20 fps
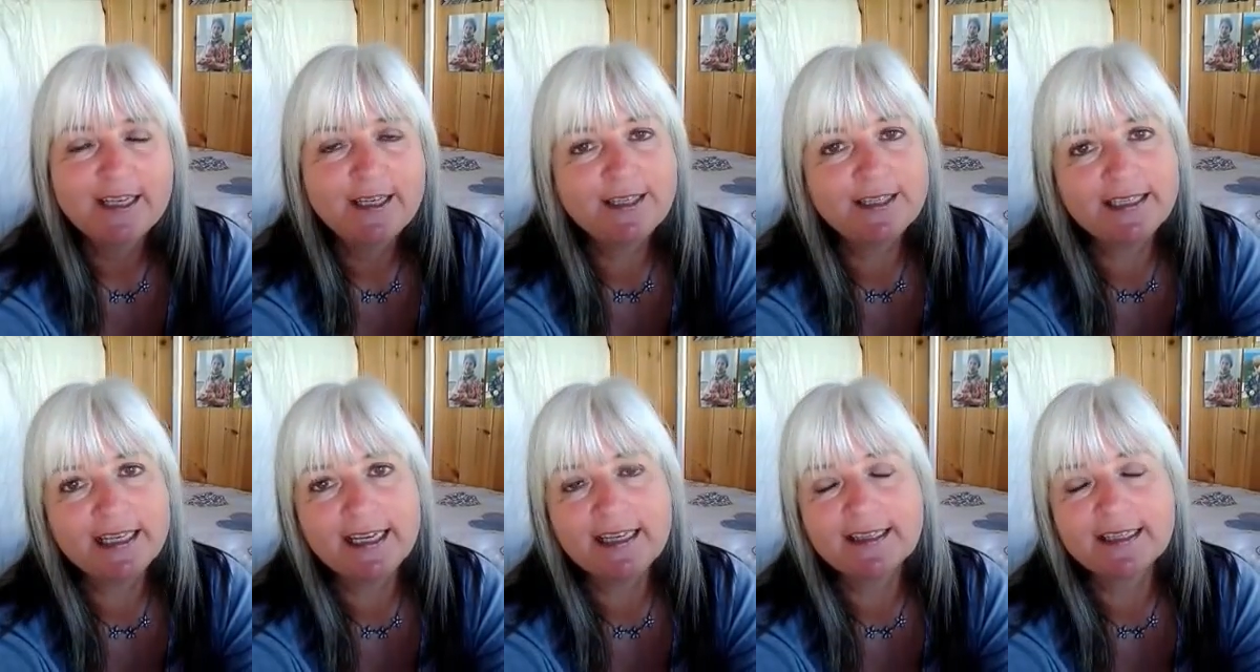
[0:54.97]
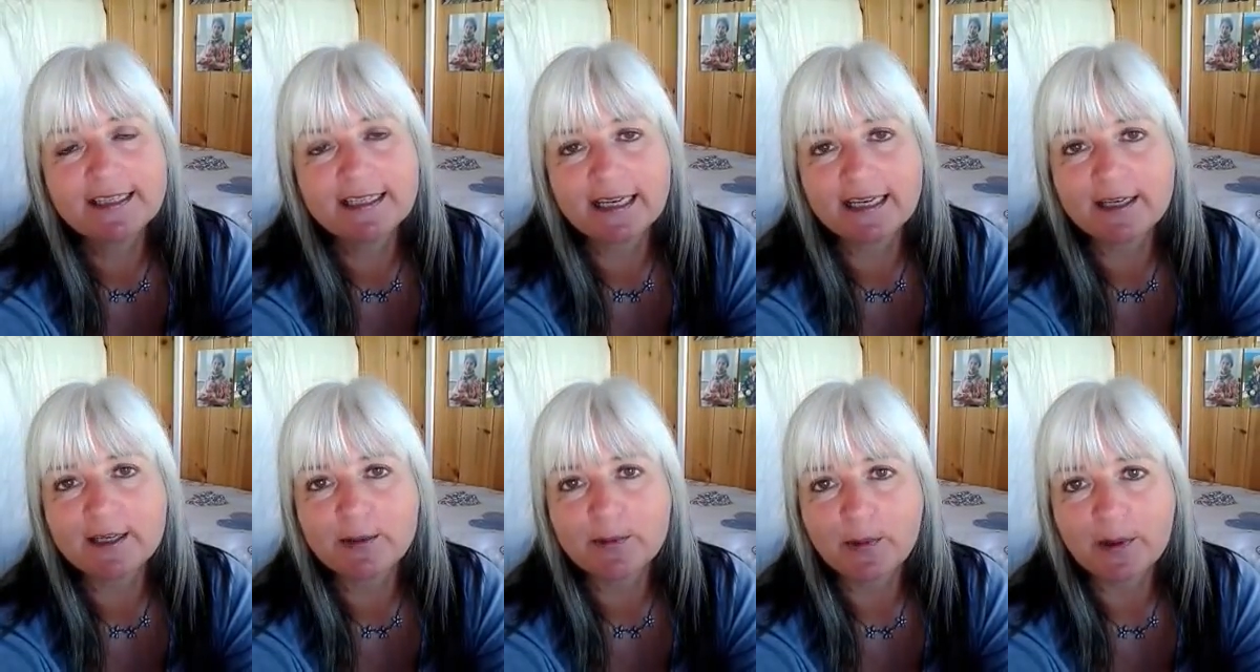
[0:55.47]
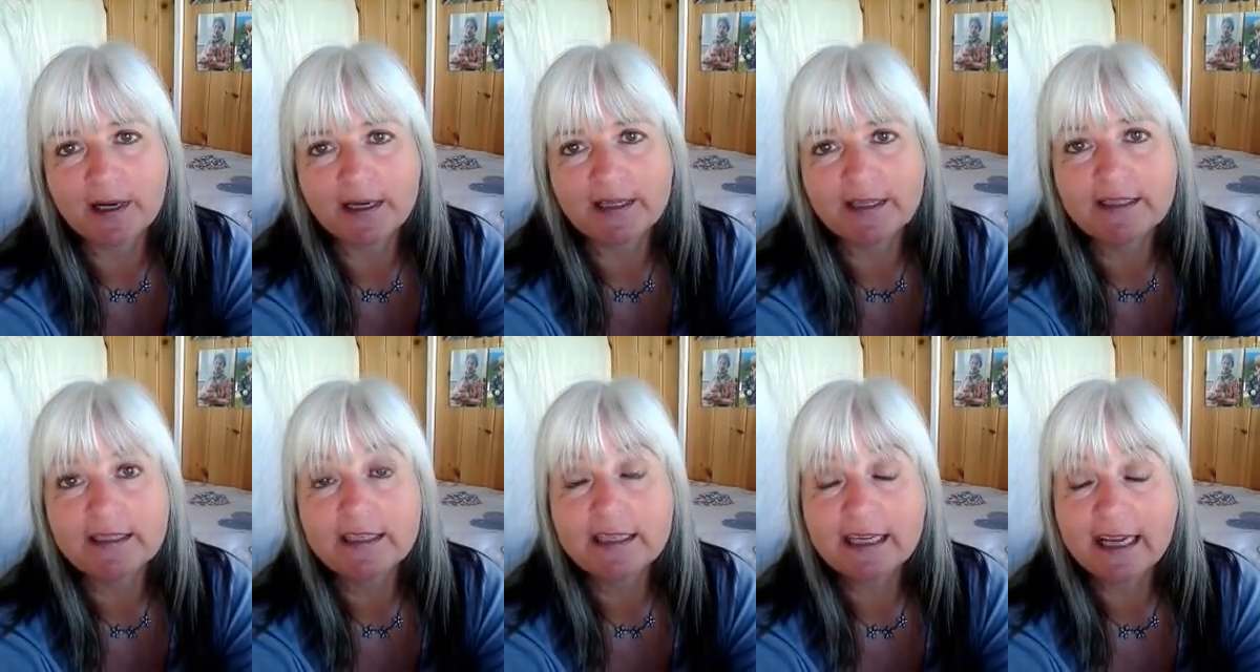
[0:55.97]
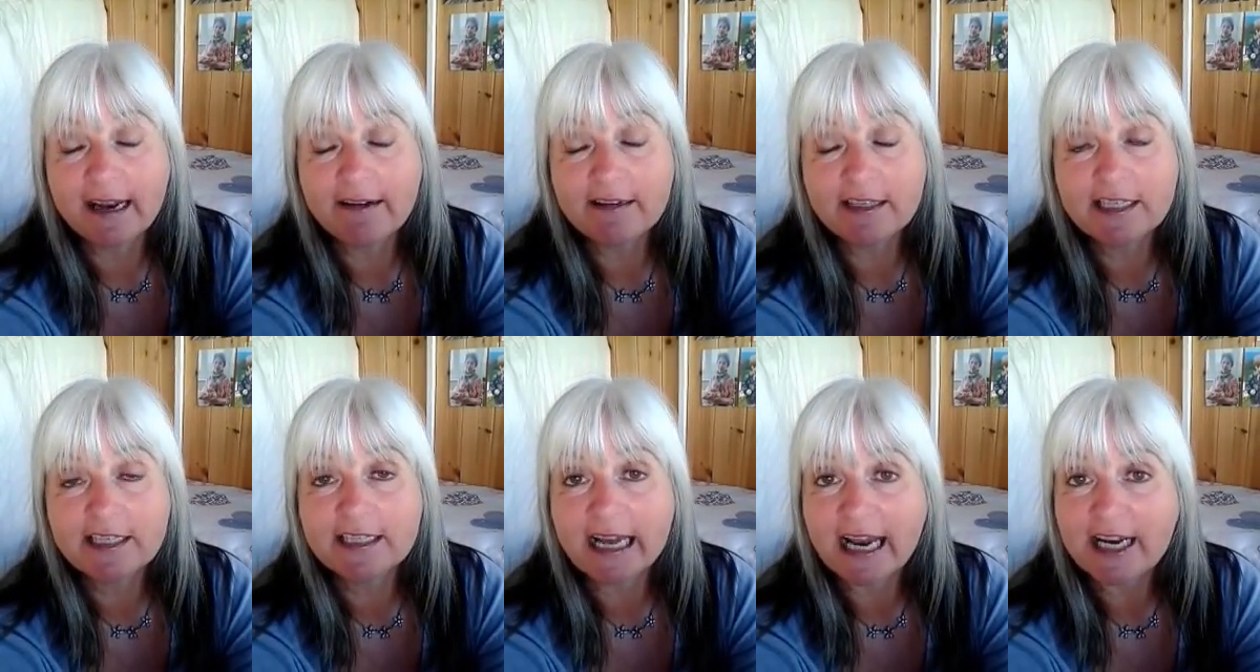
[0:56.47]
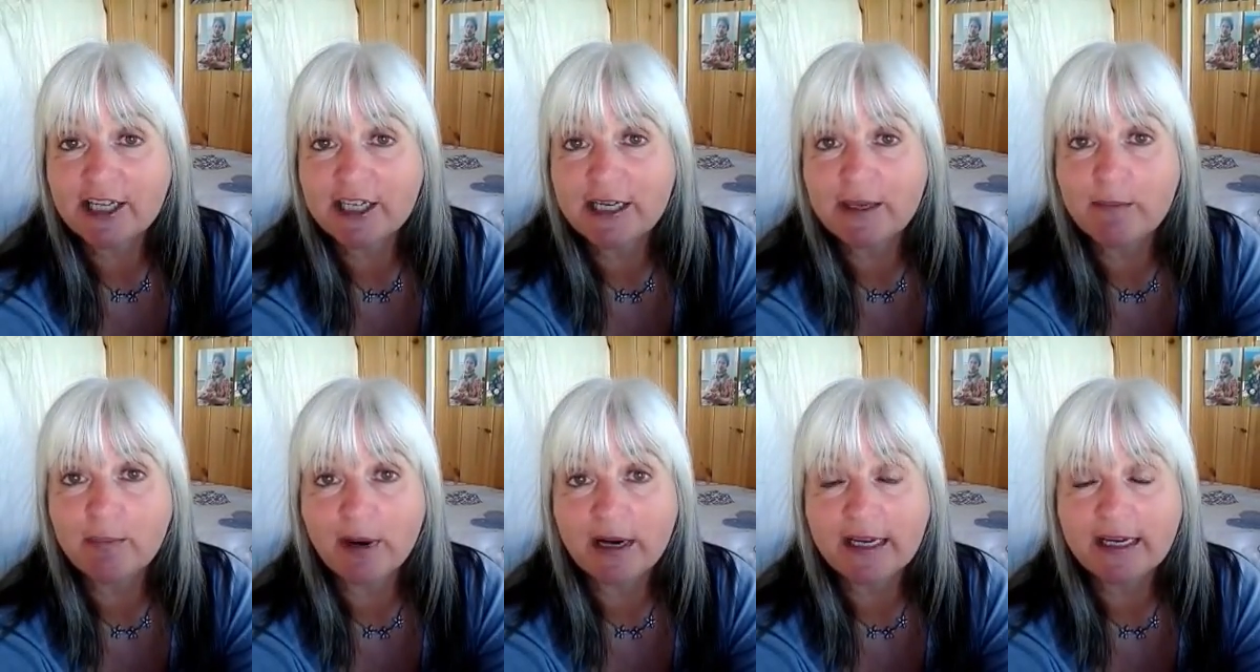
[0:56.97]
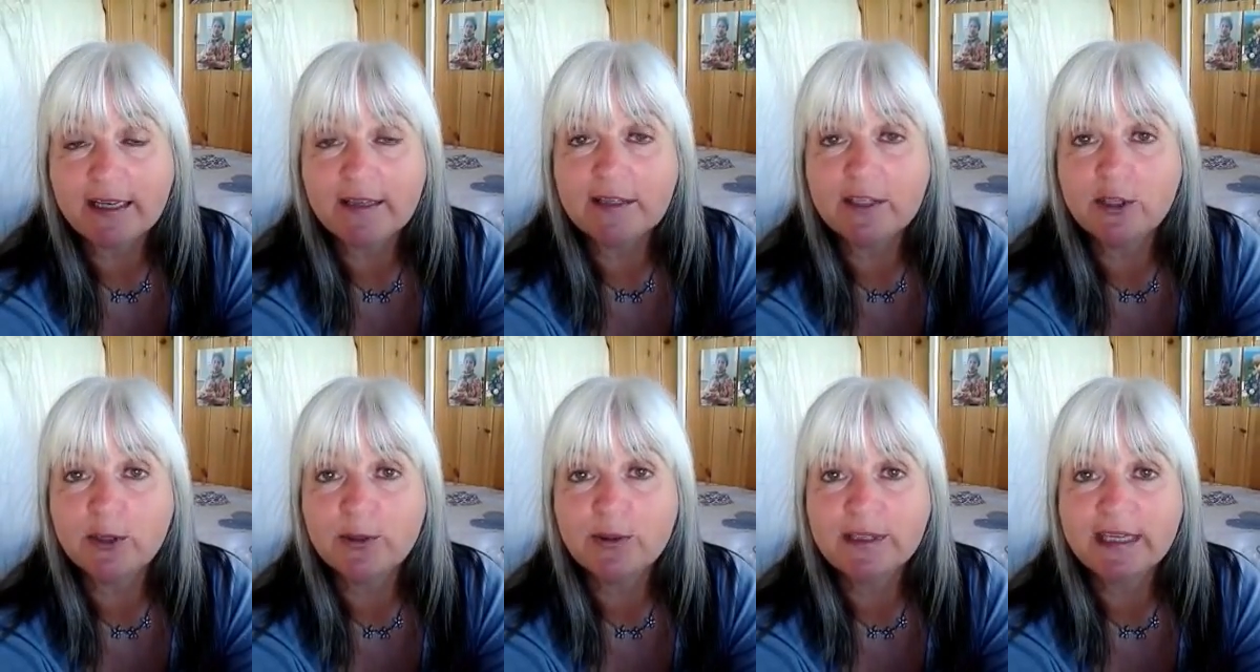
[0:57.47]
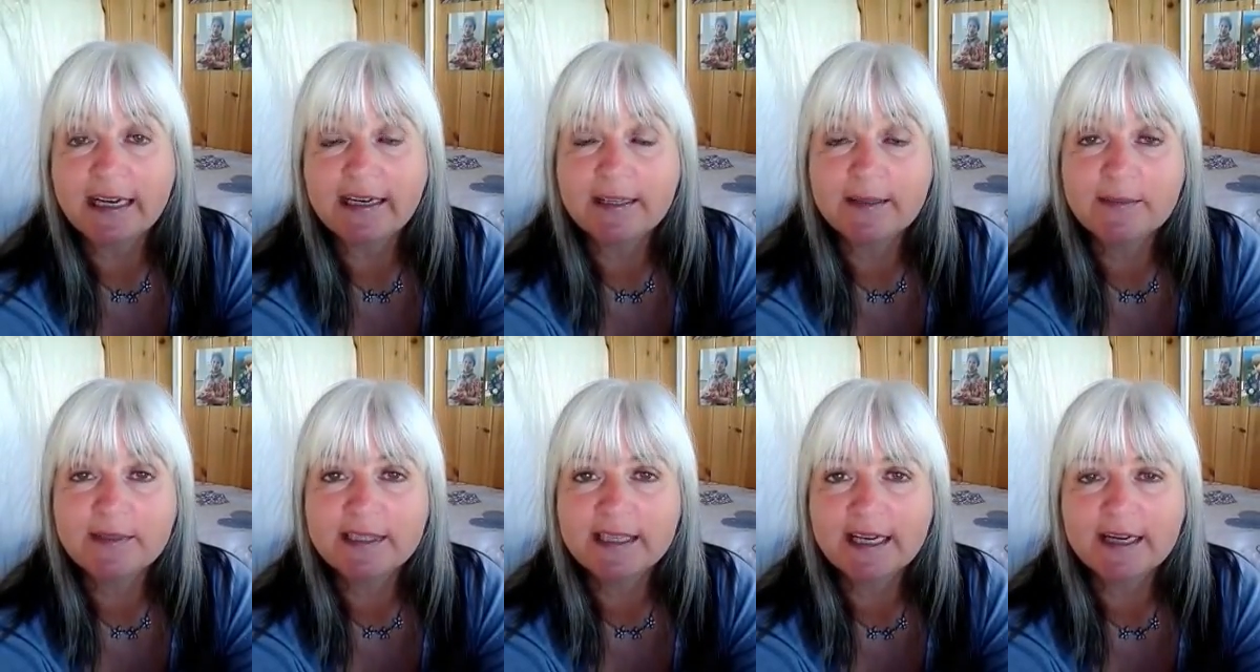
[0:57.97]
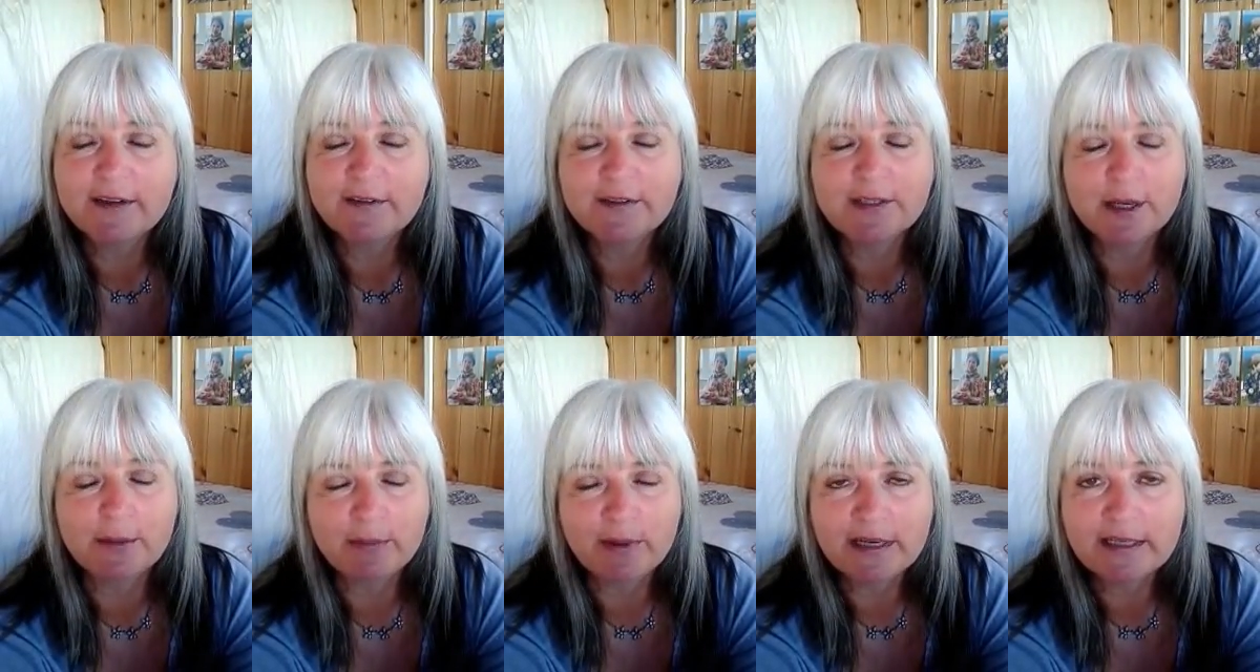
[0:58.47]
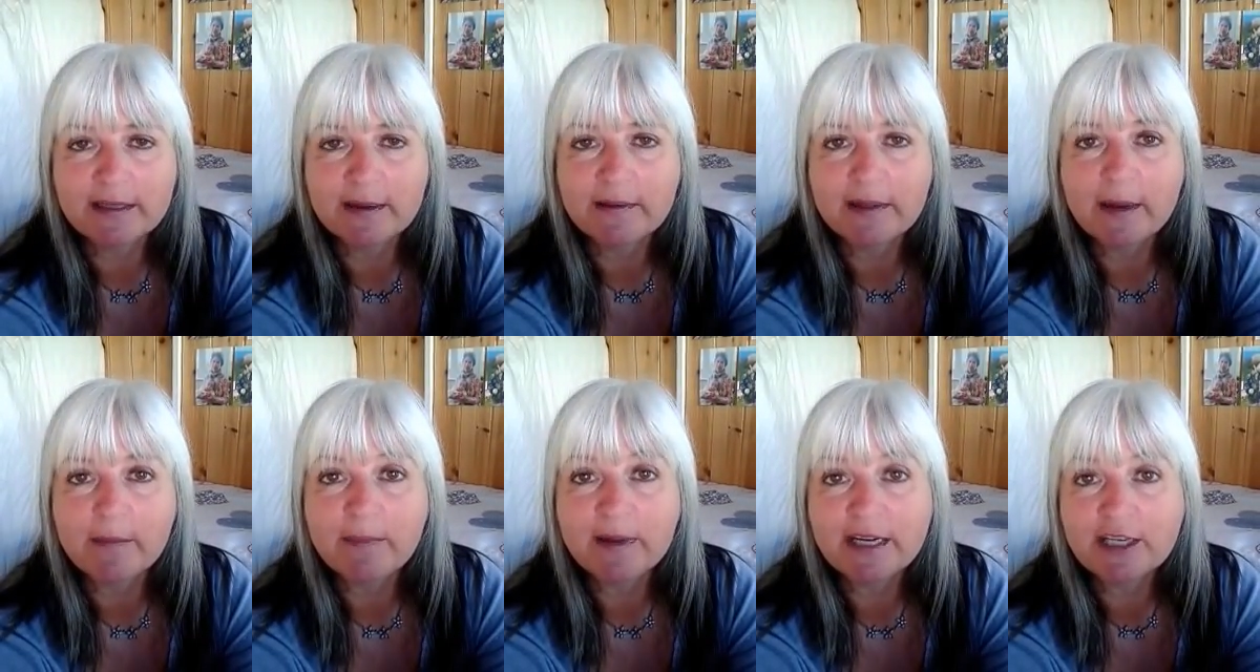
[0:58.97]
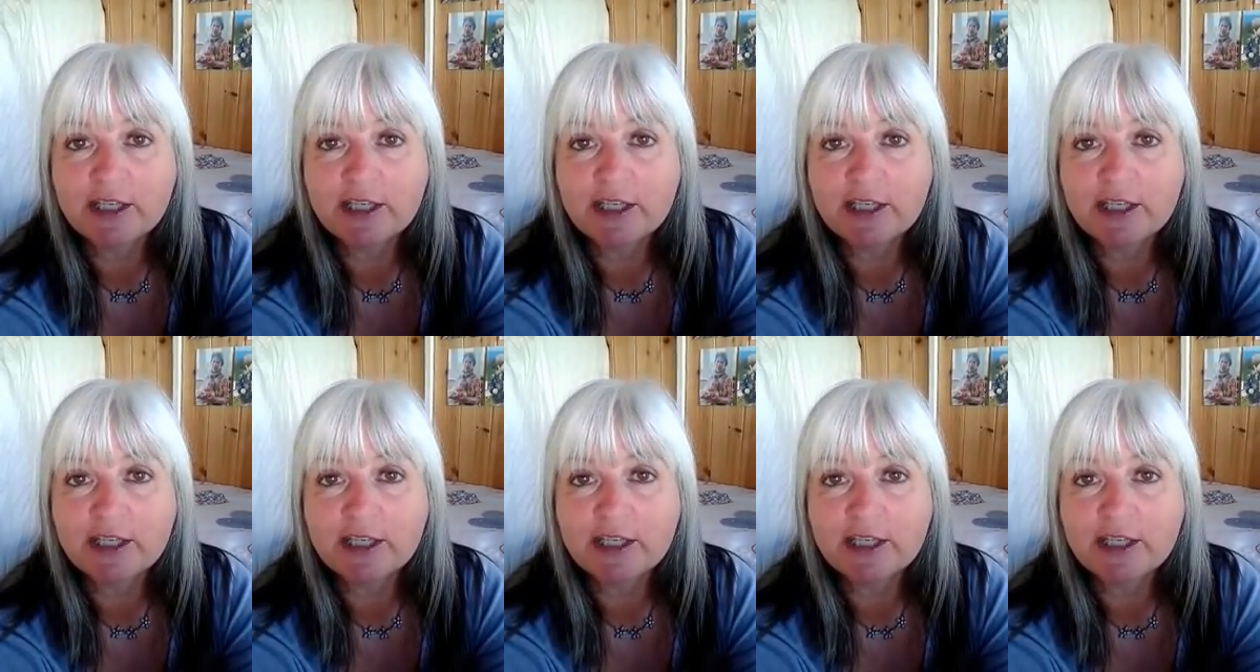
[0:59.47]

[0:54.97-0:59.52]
You see in the second one, the characters are actually breaking the door down themselves, so it brings up that